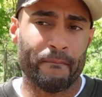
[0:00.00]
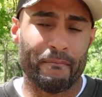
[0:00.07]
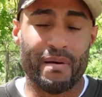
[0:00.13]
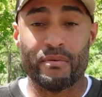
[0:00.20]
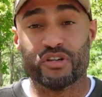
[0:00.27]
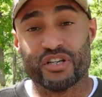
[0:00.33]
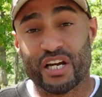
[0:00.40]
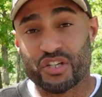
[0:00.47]

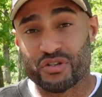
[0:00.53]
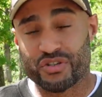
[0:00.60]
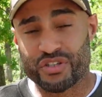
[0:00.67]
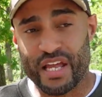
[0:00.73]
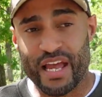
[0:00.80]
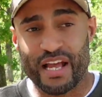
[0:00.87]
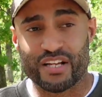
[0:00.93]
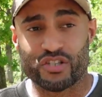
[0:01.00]
Maybe you change your
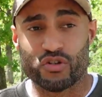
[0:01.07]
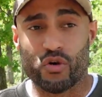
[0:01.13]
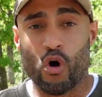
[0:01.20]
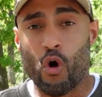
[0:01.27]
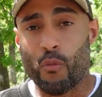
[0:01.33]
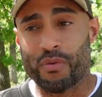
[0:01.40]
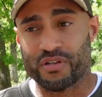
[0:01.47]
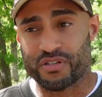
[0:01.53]
stance to an
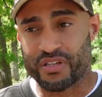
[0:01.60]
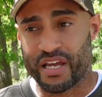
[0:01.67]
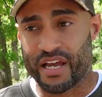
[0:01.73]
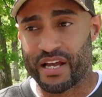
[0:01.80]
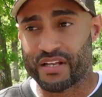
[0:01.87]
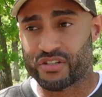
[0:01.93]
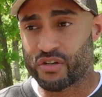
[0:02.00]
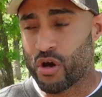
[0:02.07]
open
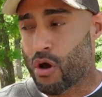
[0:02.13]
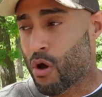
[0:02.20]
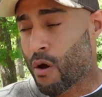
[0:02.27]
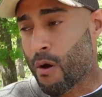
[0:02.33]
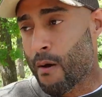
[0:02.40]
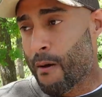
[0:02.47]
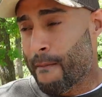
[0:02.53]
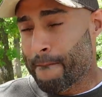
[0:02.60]
stance,
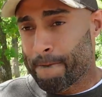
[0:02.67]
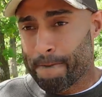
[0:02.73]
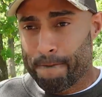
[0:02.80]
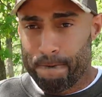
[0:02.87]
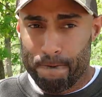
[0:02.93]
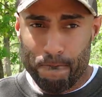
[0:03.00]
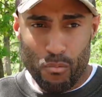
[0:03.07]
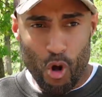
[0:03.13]

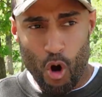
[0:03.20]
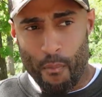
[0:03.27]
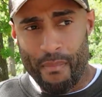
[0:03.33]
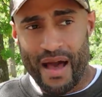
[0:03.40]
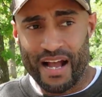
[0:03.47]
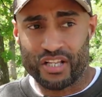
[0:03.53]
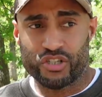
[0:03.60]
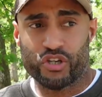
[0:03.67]
or
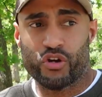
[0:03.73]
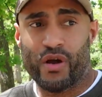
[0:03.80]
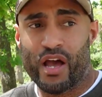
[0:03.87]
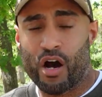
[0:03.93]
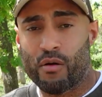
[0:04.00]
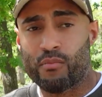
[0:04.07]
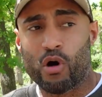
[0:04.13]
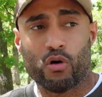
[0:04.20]
back to your
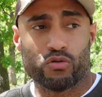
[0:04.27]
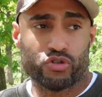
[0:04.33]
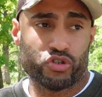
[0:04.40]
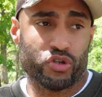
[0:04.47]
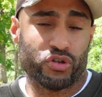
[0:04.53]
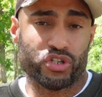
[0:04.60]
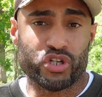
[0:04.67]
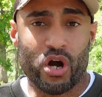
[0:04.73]
elbow
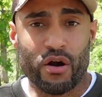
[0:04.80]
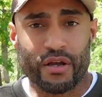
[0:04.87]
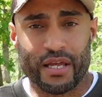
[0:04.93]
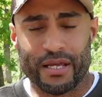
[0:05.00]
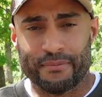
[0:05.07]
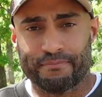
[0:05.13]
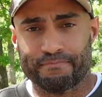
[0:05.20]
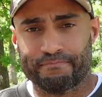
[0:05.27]
to the target.